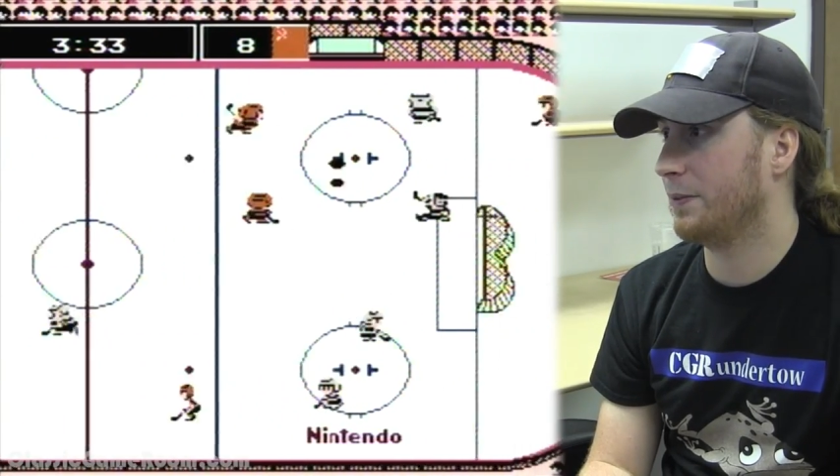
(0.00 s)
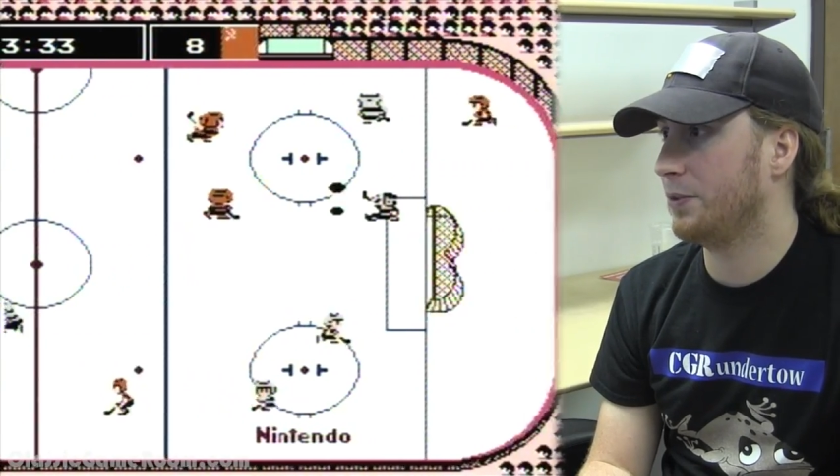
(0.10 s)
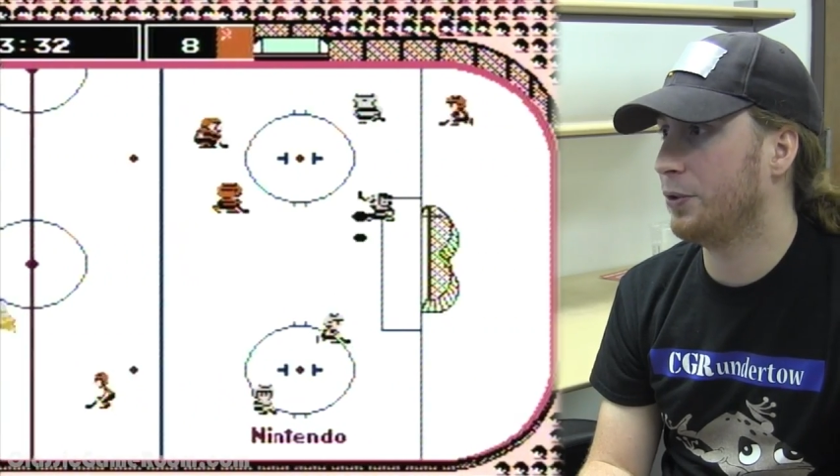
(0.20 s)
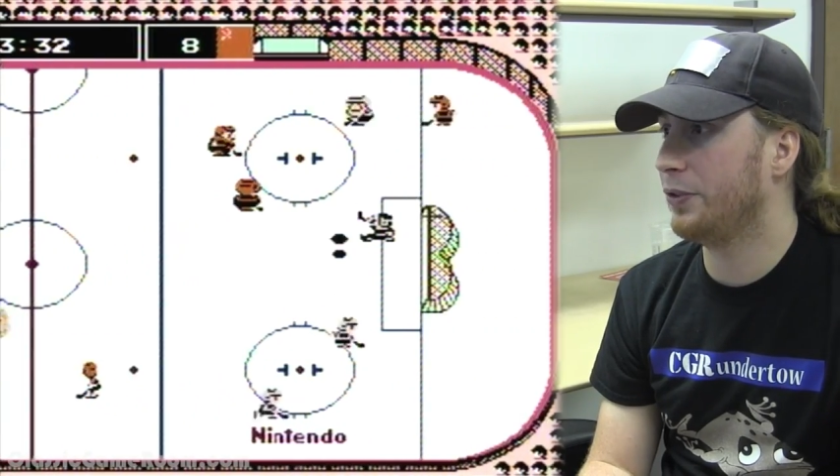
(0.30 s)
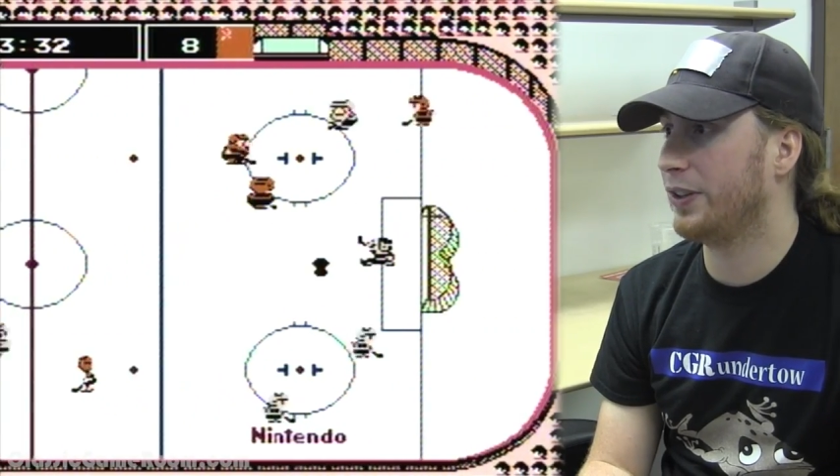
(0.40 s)

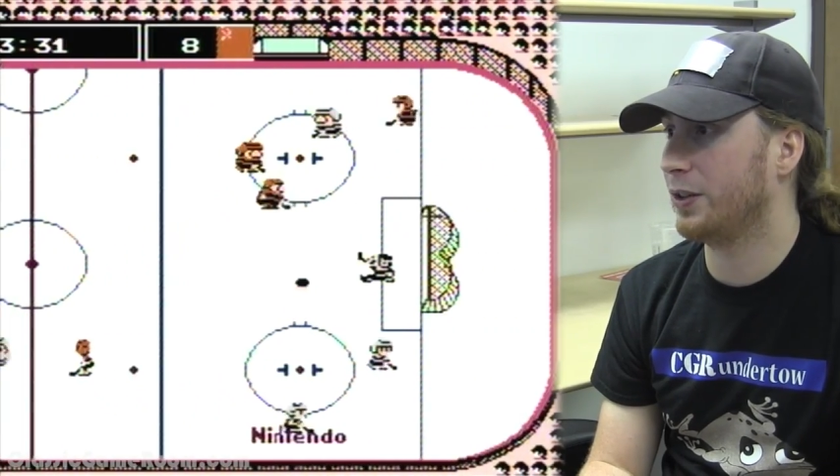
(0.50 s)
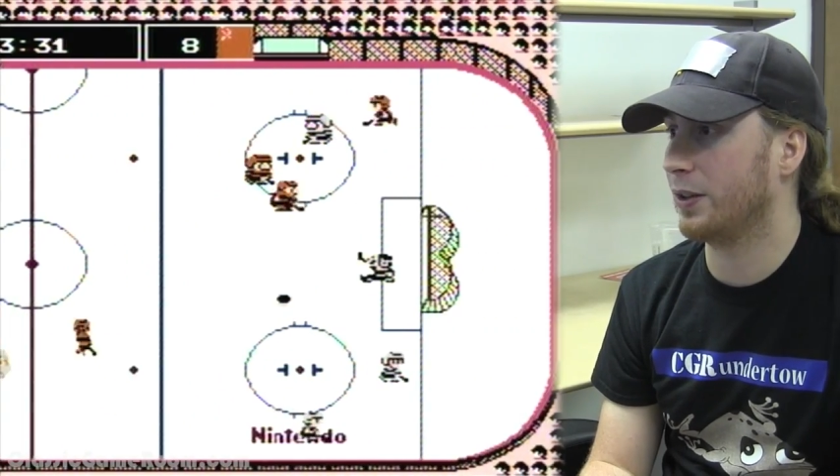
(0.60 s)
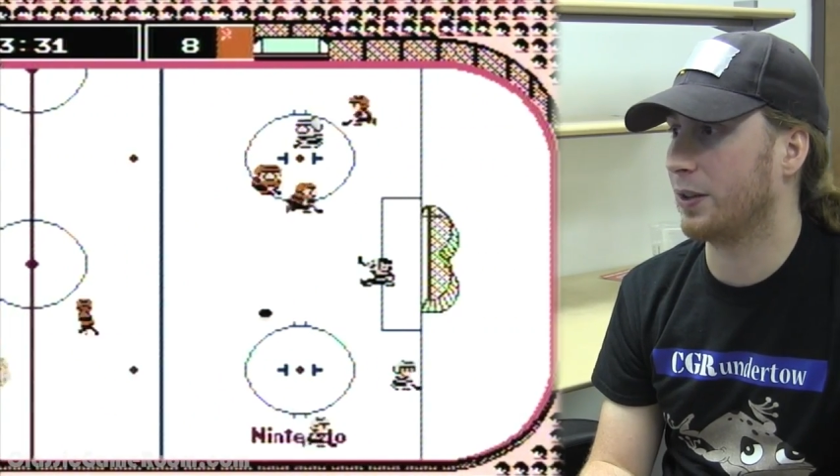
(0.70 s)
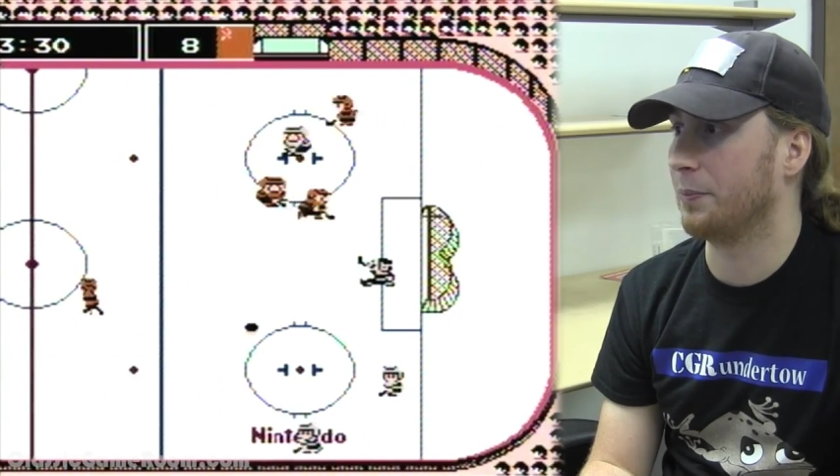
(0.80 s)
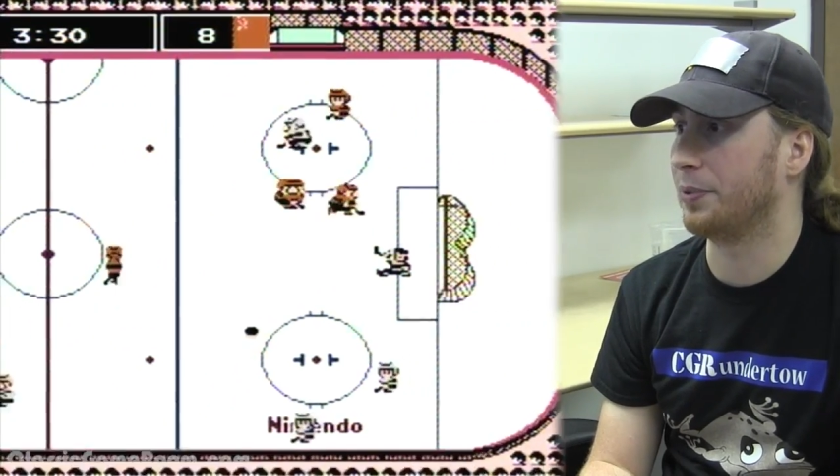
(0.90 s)
I'm losing
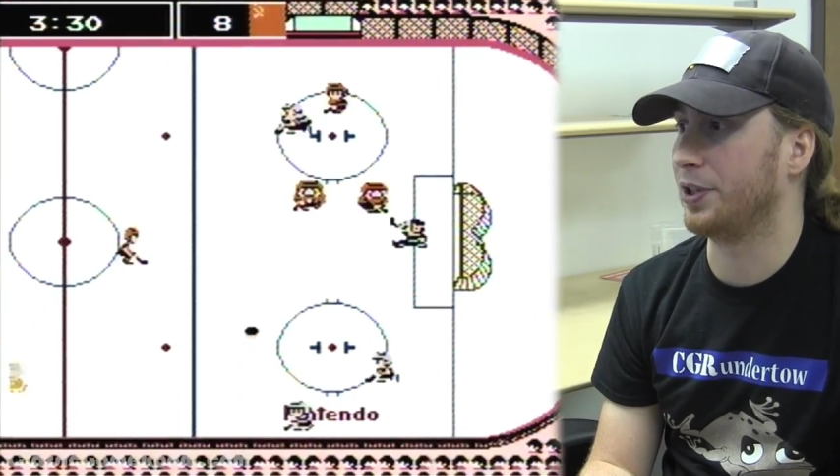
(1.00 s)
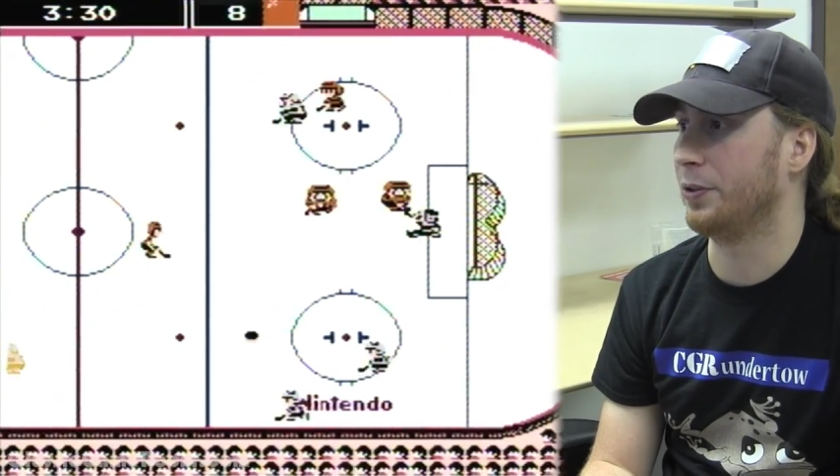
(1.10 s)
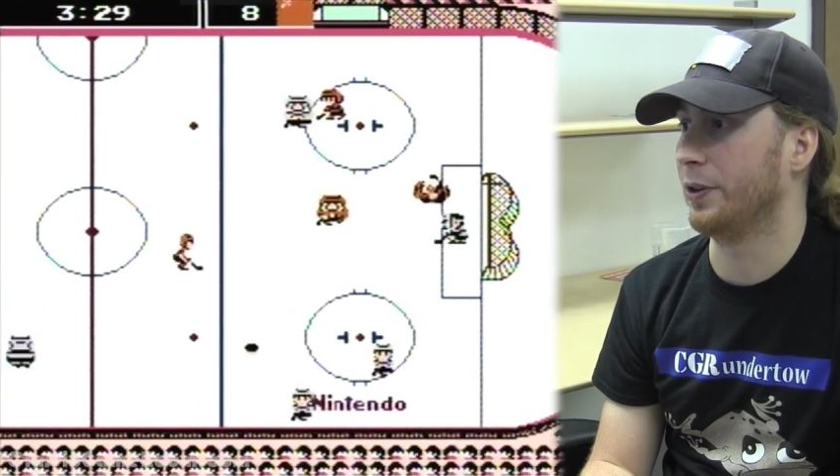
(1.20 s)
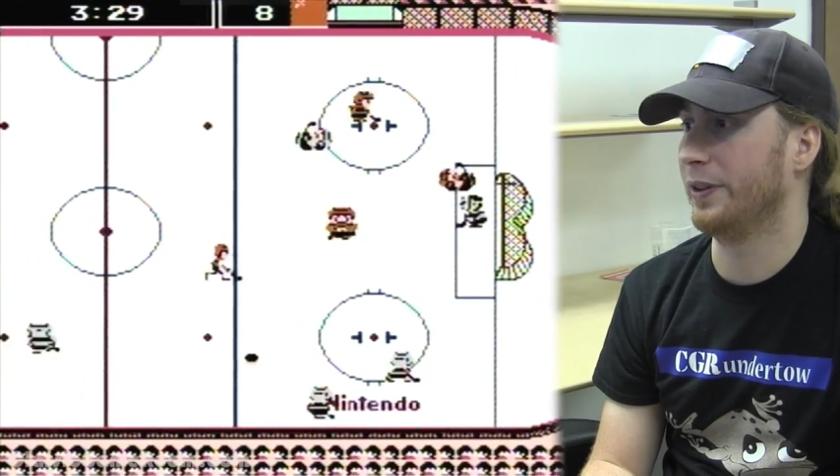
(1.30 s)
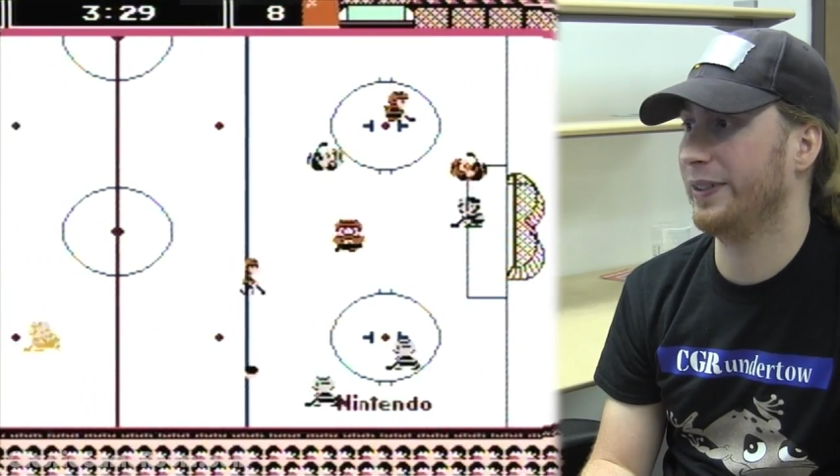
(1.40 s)
to the computer.